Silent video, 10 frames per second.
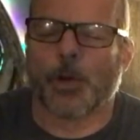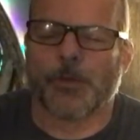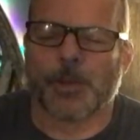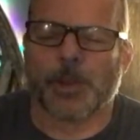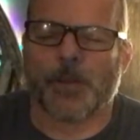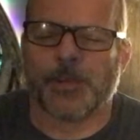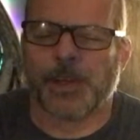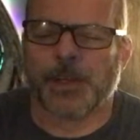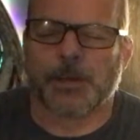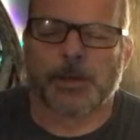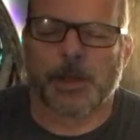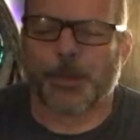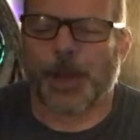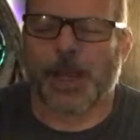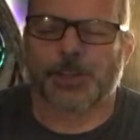of a loving,
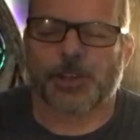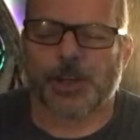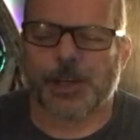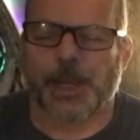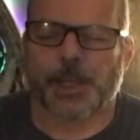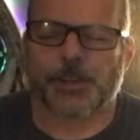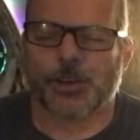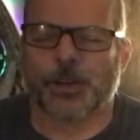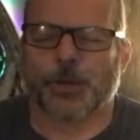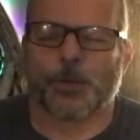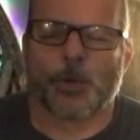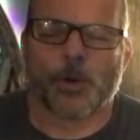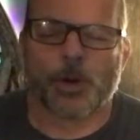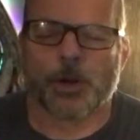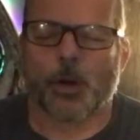compassionate nature,
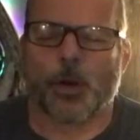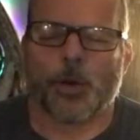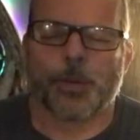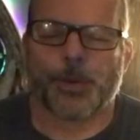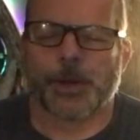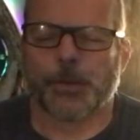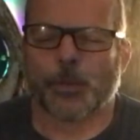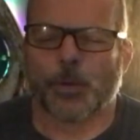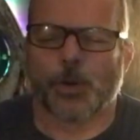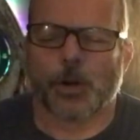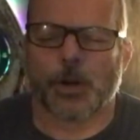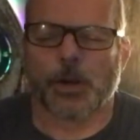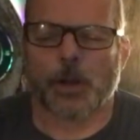more open, more